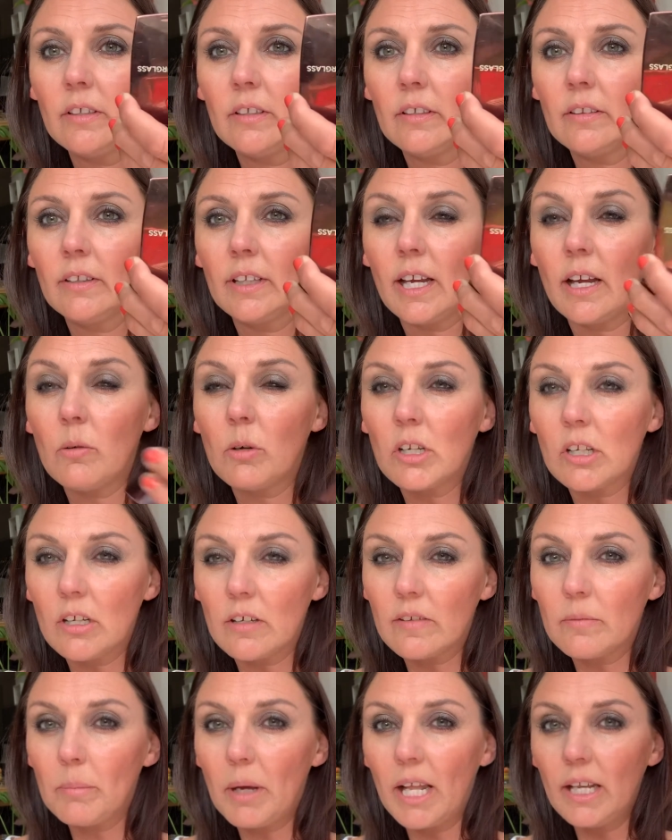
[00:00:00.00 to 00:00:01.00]
the Hourglass
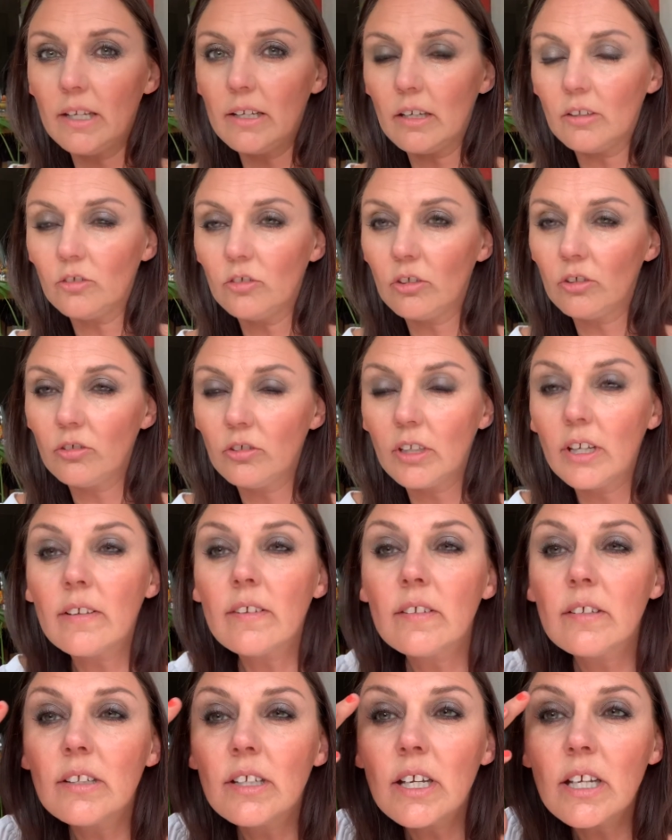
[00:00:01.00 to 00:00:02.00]
palette I showed you
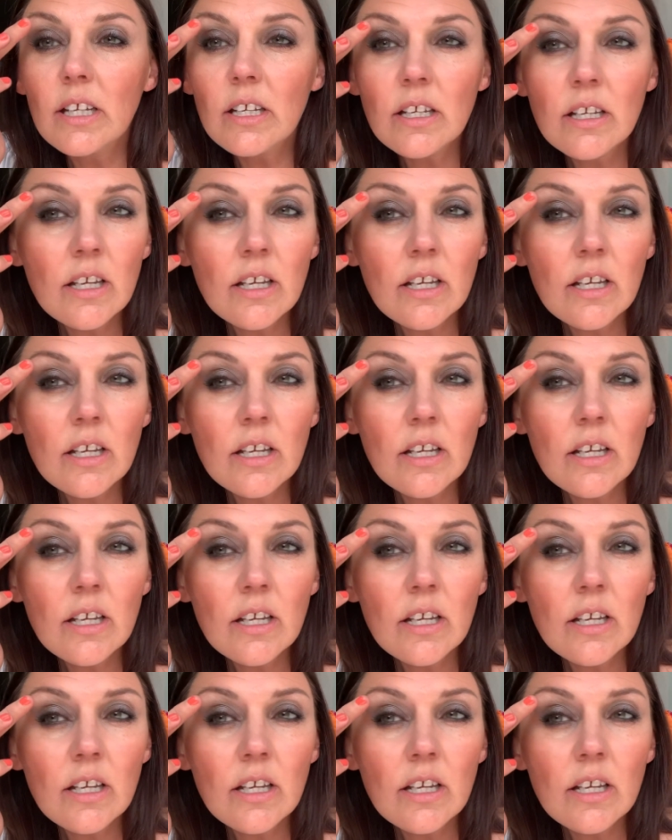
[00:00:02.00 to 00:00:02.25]
yesterday,